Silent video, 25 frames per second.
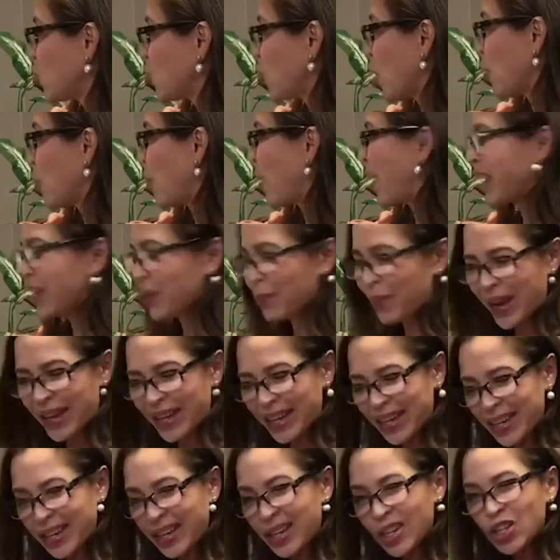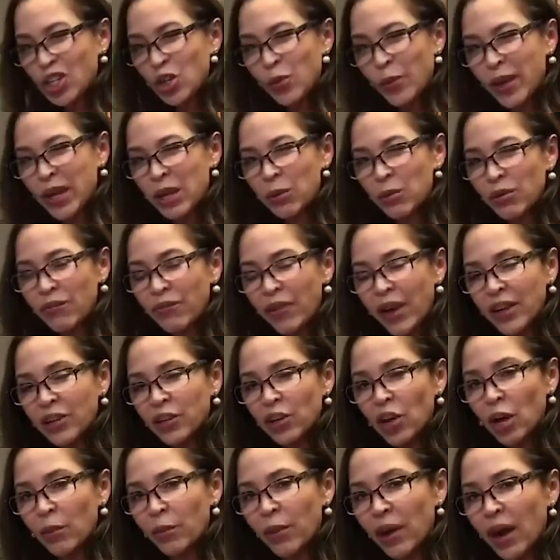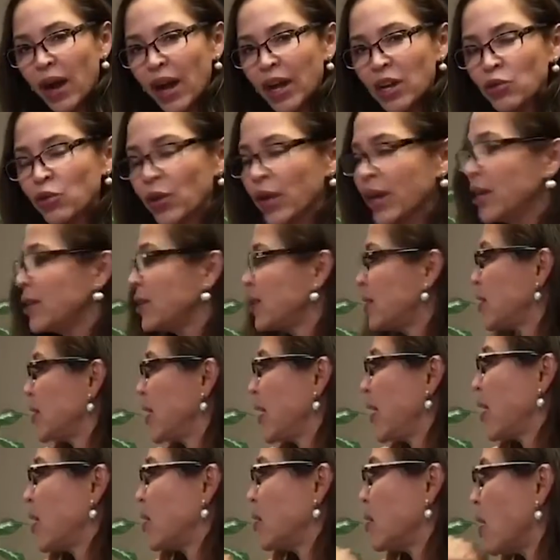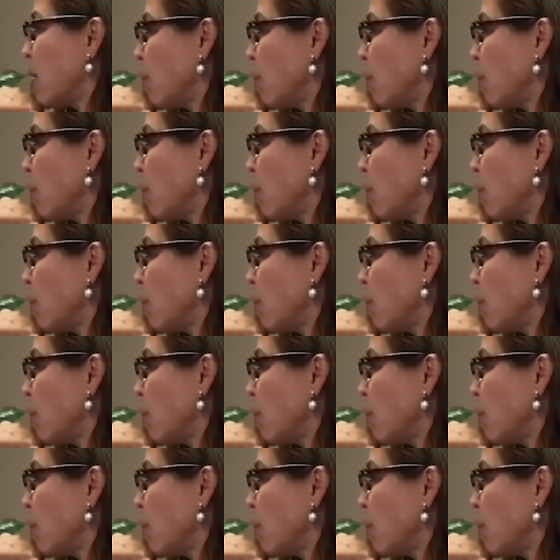our body by eating too many refined carbohydrates and